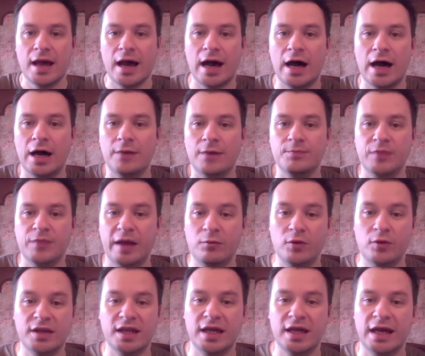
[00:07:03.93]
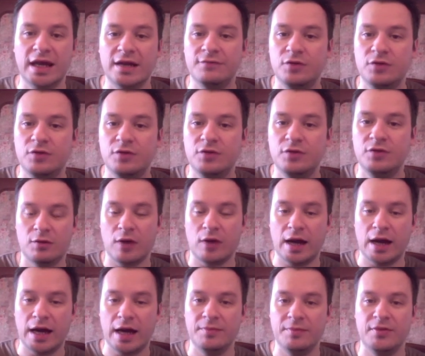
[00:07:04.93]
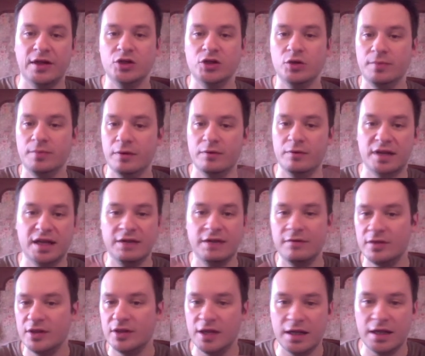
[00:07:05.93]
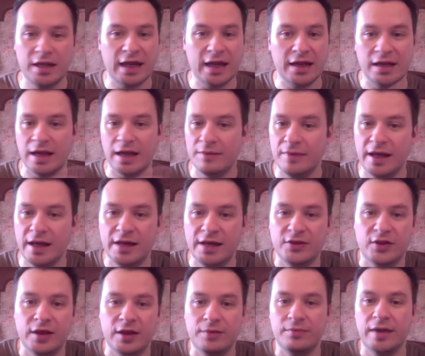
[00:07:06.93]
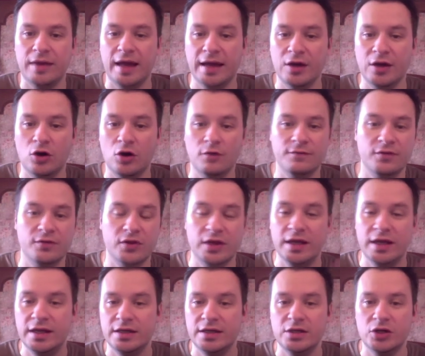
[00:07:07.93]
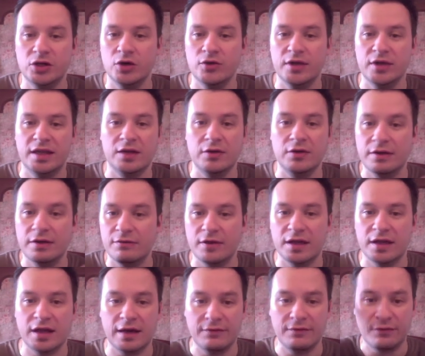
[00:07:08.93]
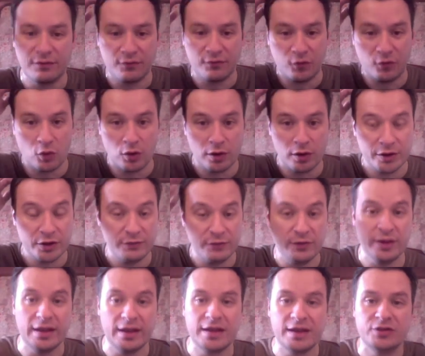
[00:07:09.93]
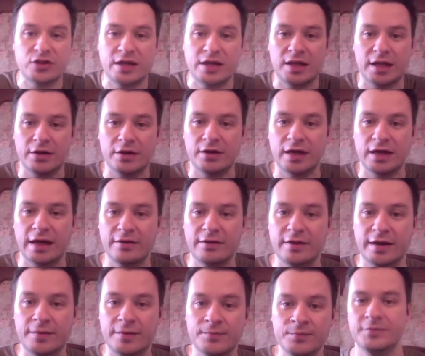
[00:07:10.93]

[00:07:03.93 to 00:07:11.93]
Um, and once again, if you subscribe, then you'll be receiving these as I make them, and hopefully, you know, this useful stuff for you freelance translators out there.